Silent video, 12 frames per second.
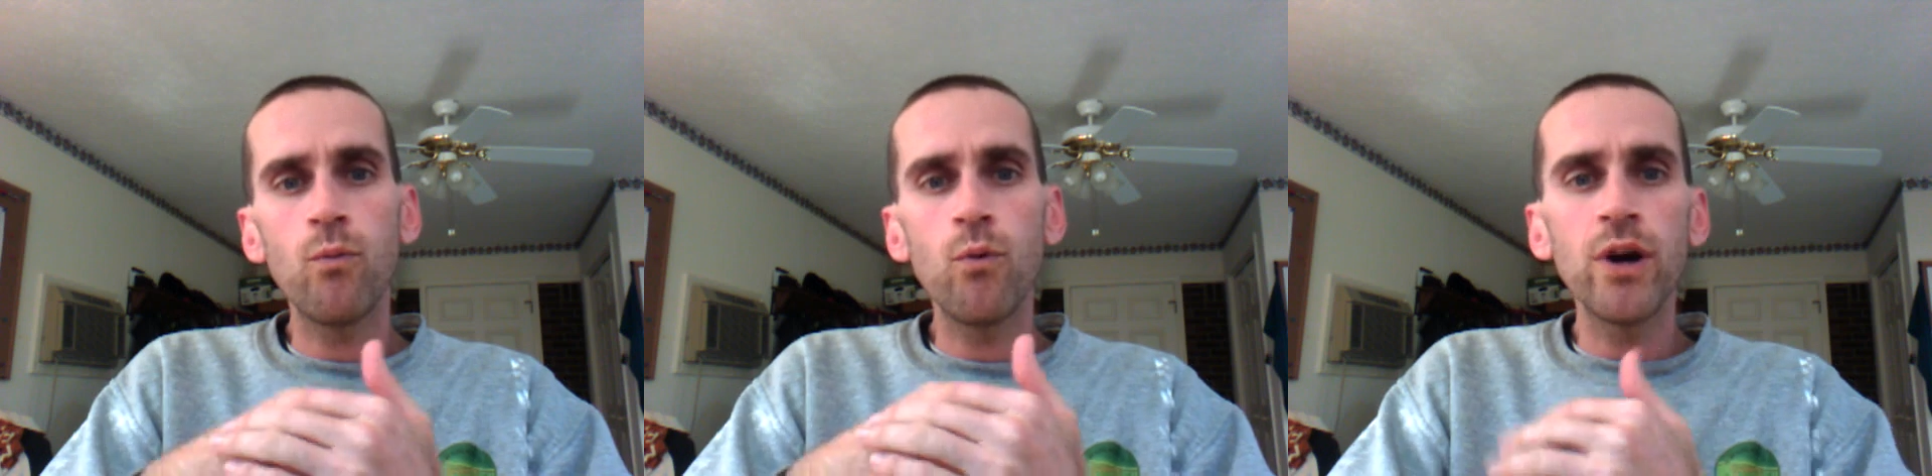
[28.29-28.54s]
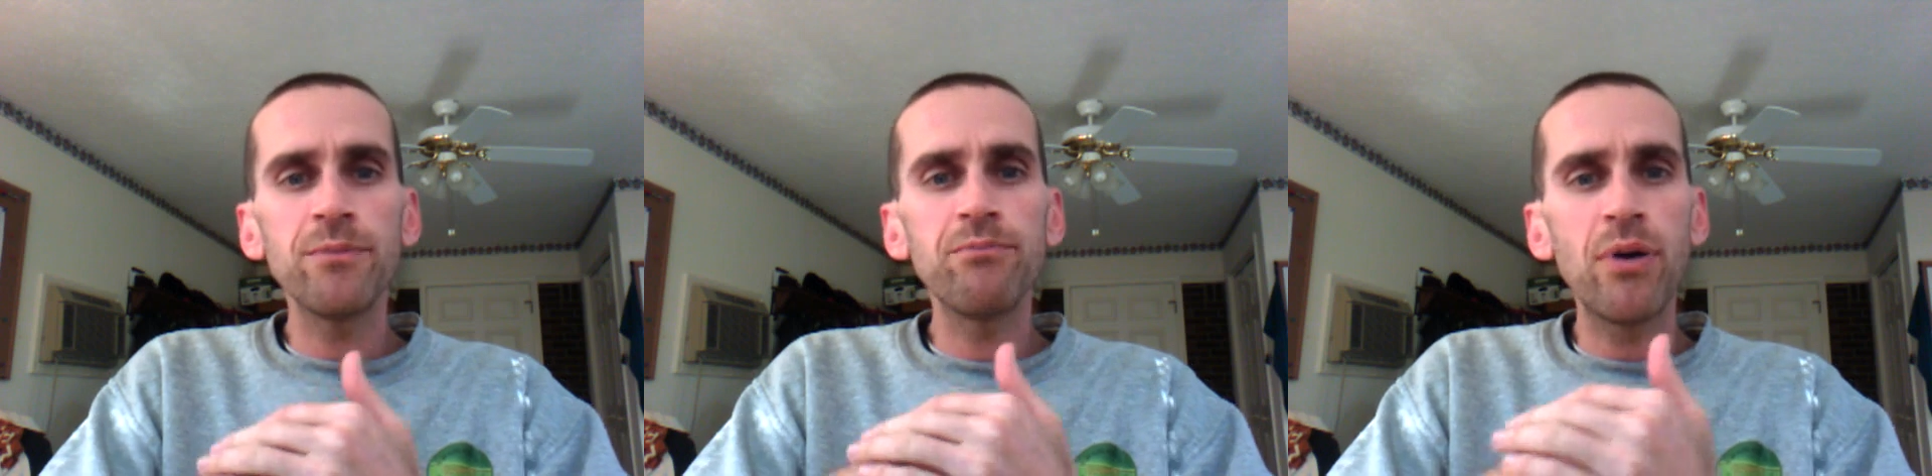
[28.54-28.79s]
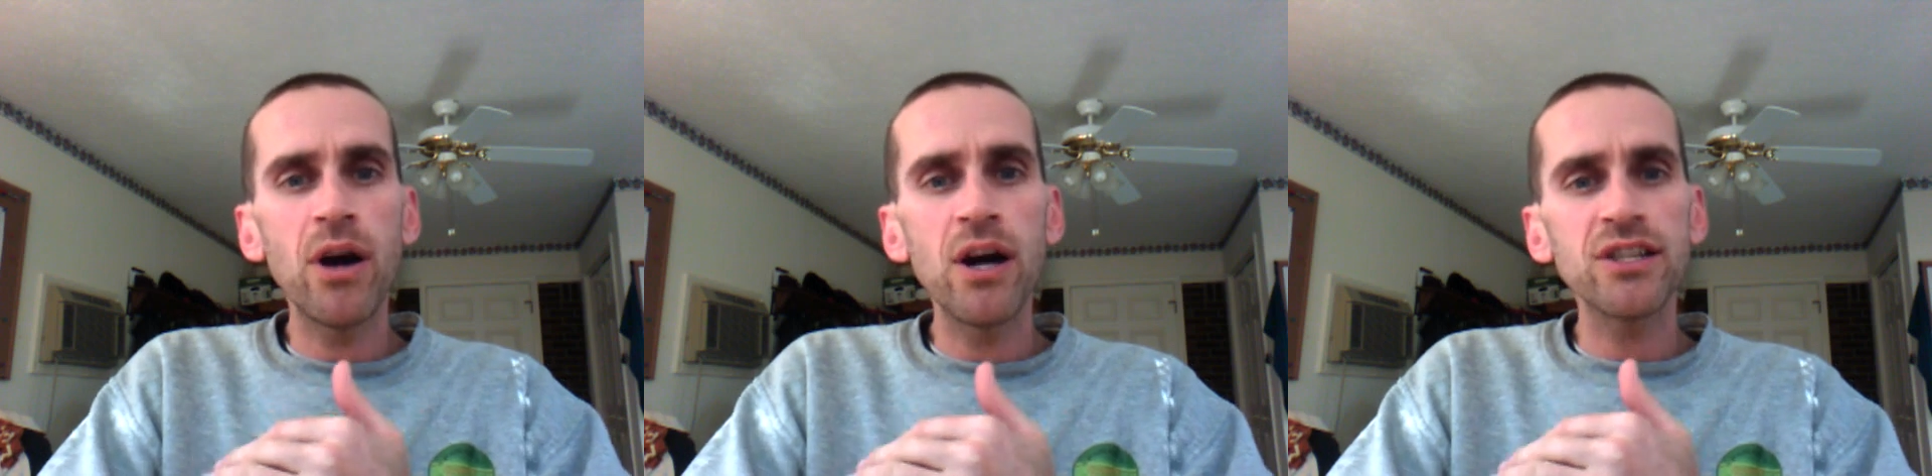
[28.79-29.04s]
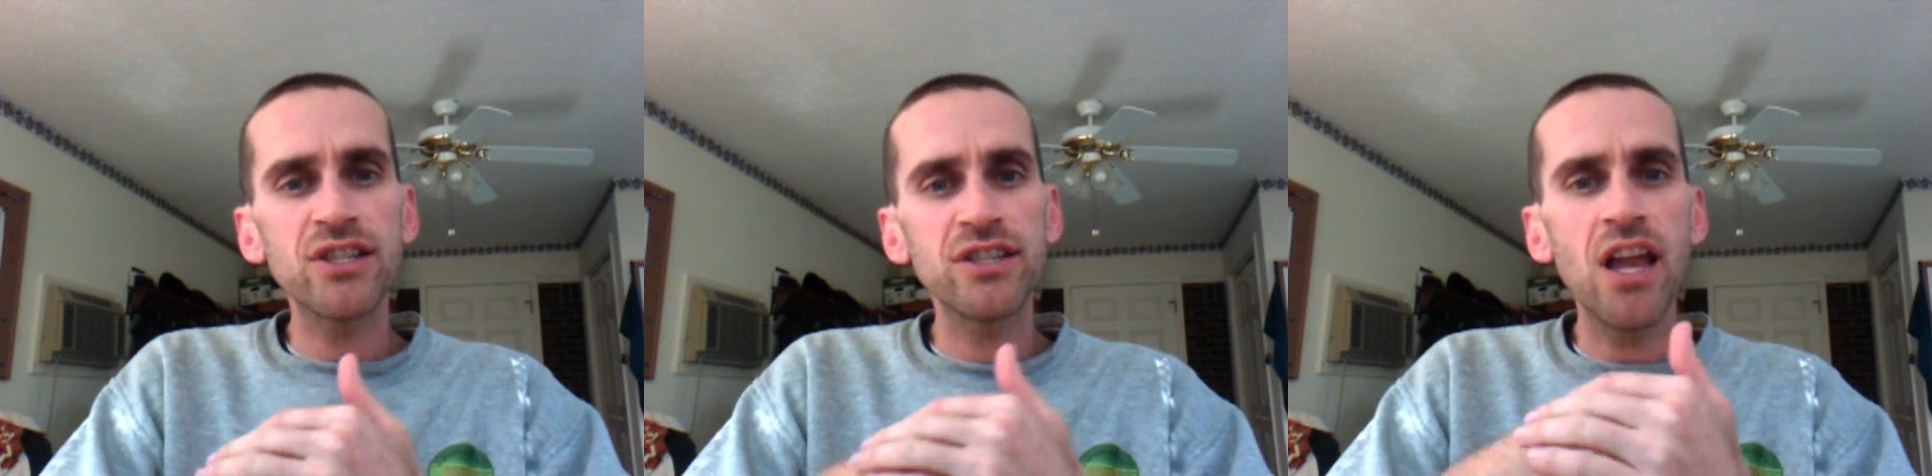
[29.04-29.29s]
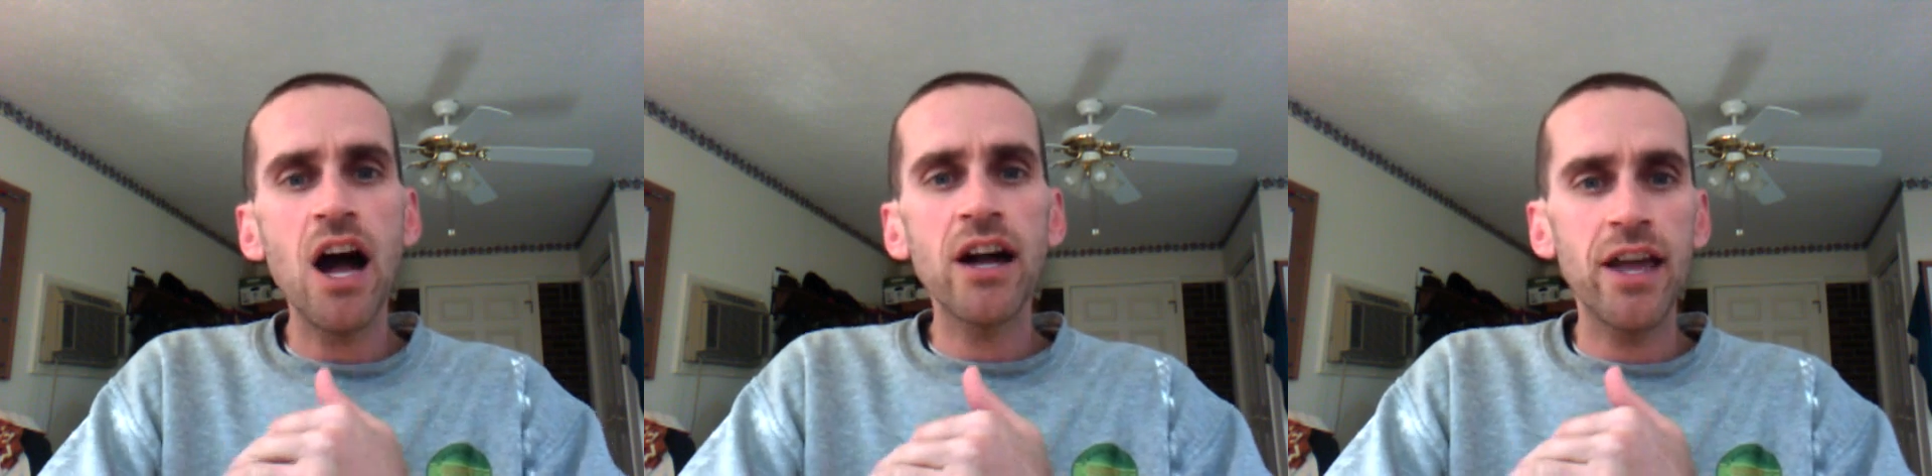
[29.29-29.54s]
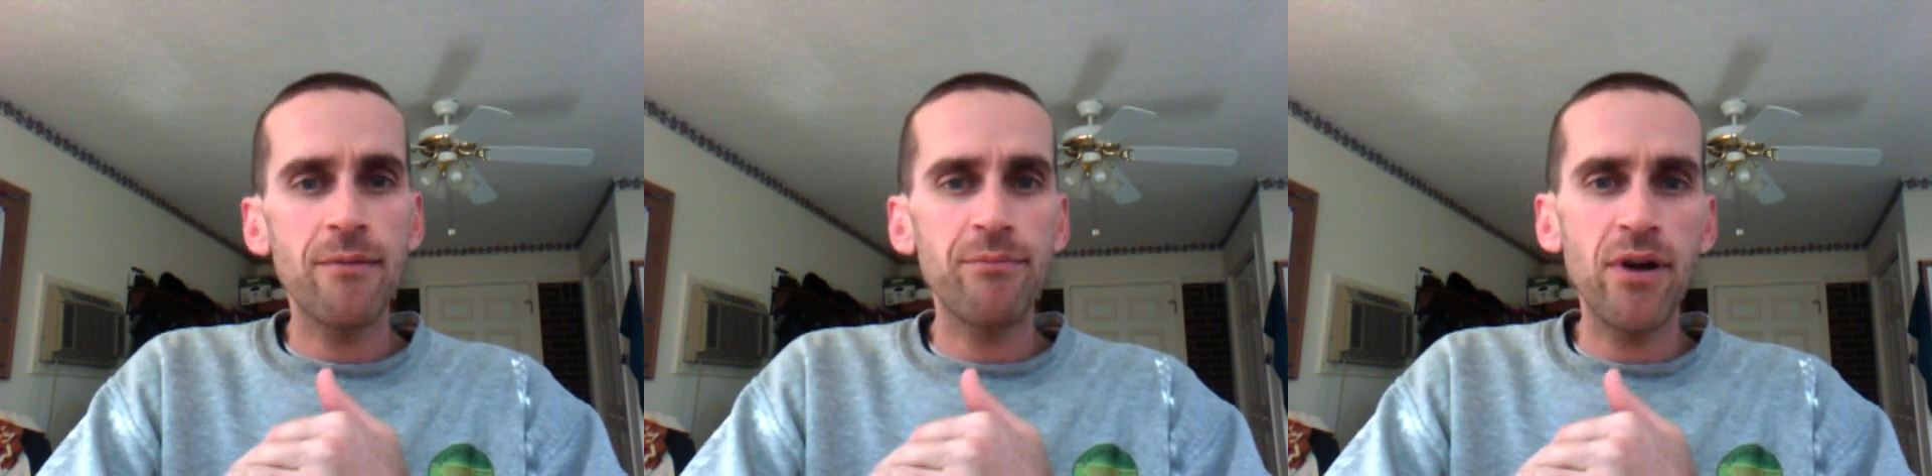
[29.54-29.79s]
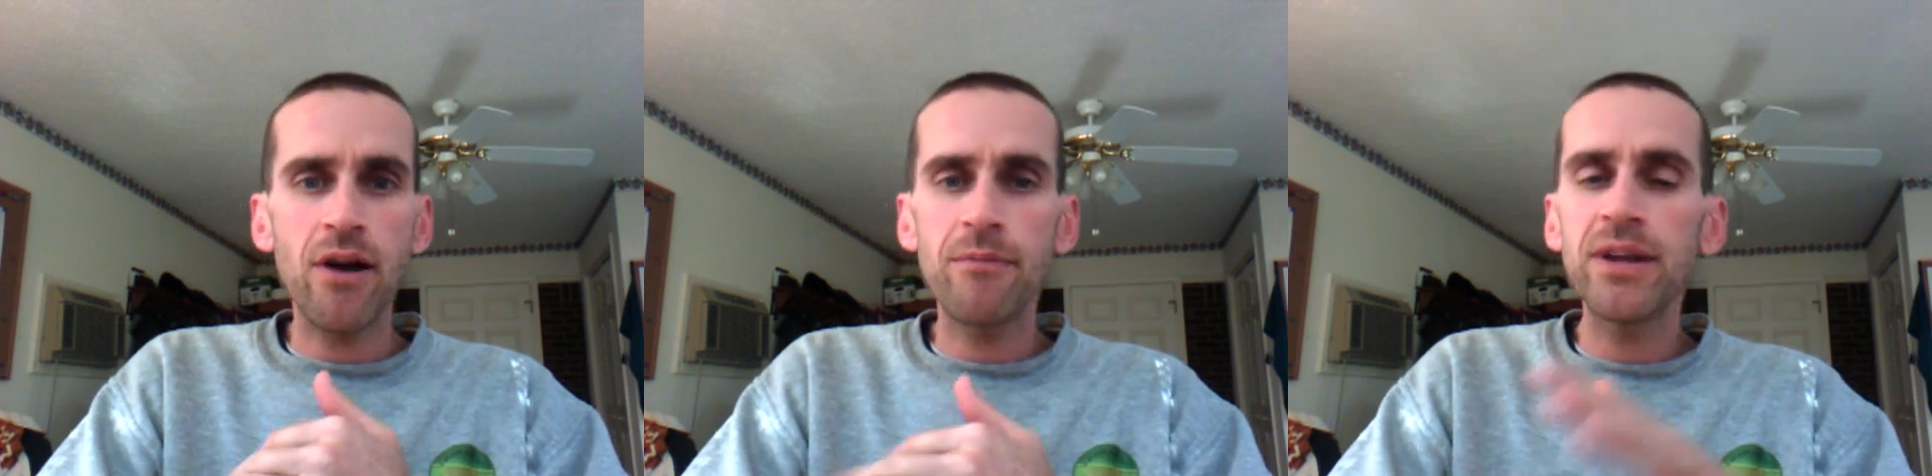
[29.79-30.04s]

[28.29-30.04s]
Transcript: one punch knockout power.